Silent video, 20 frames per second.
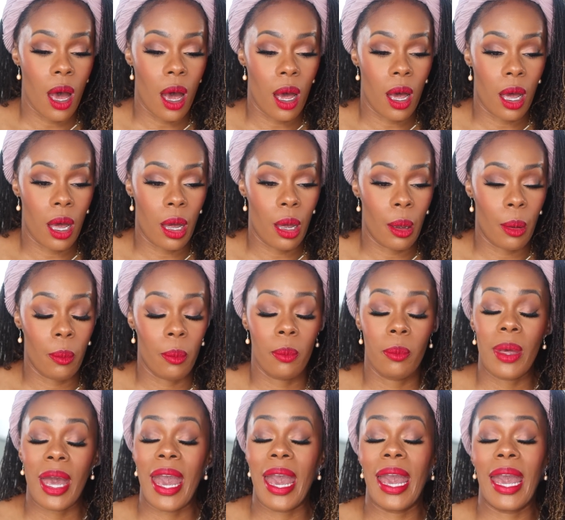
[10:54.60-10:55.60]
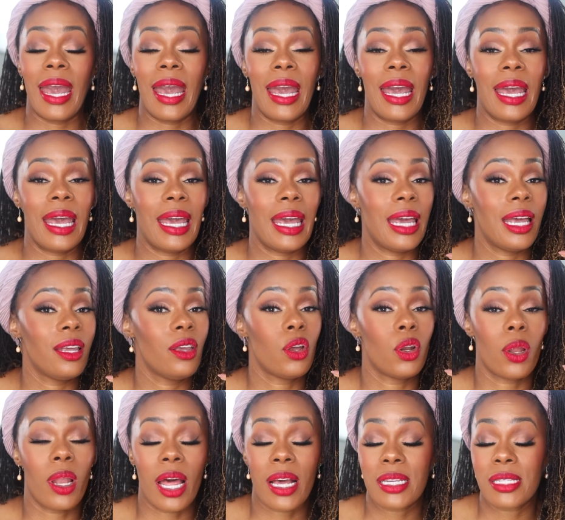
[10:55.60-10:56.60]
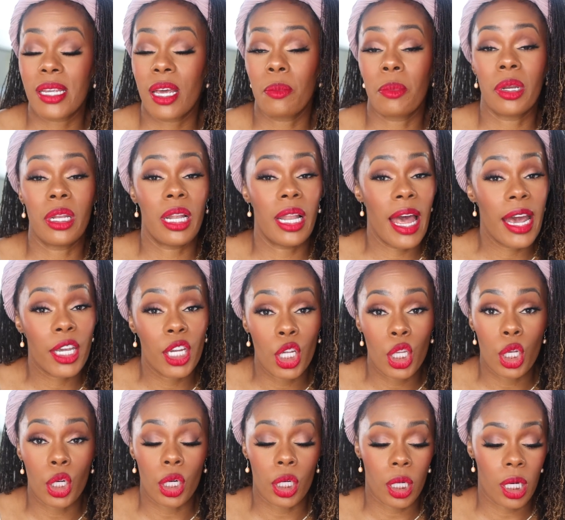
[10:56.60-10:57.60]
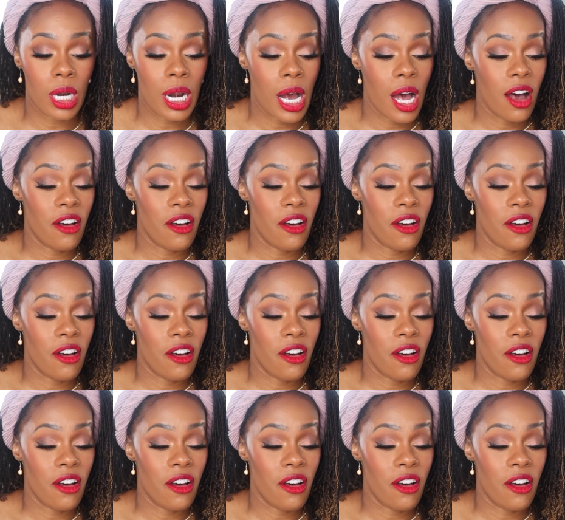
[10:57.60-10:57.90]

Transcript: you know, like I said, molecular,